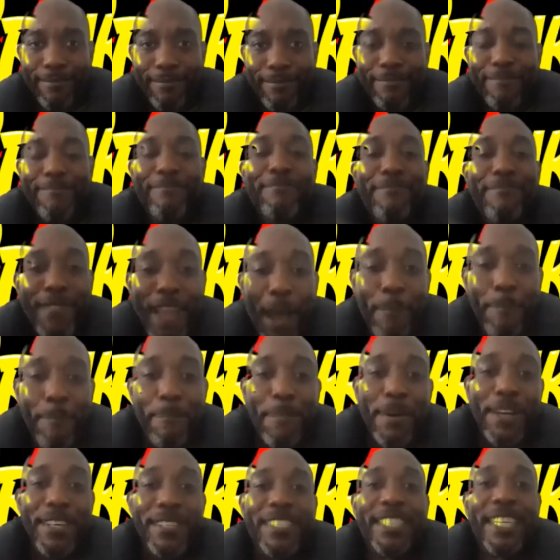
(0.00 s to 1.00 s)

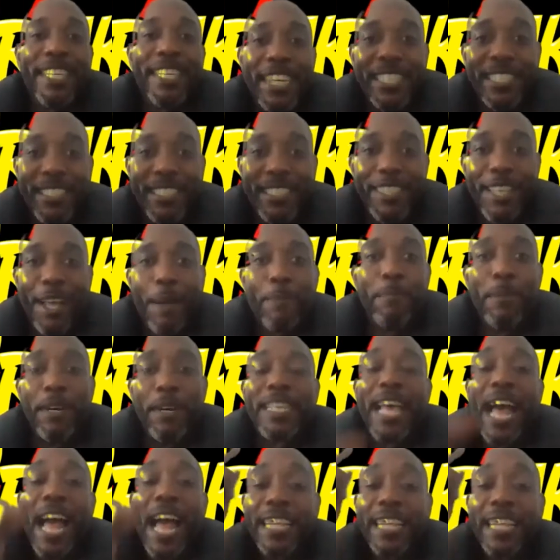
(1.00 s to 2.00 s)
Numbers is numbers.
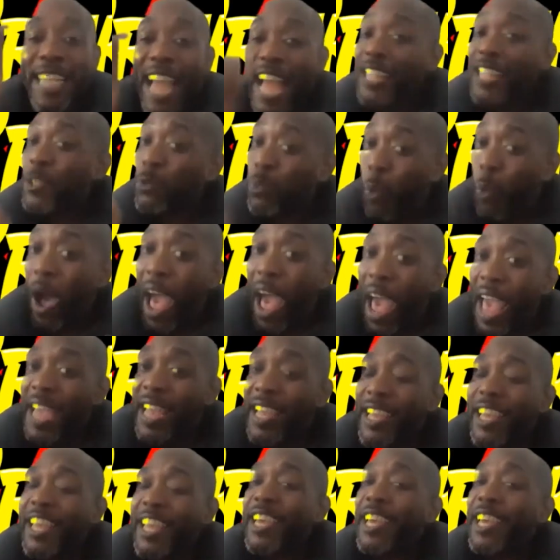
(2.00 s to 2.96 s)
That's why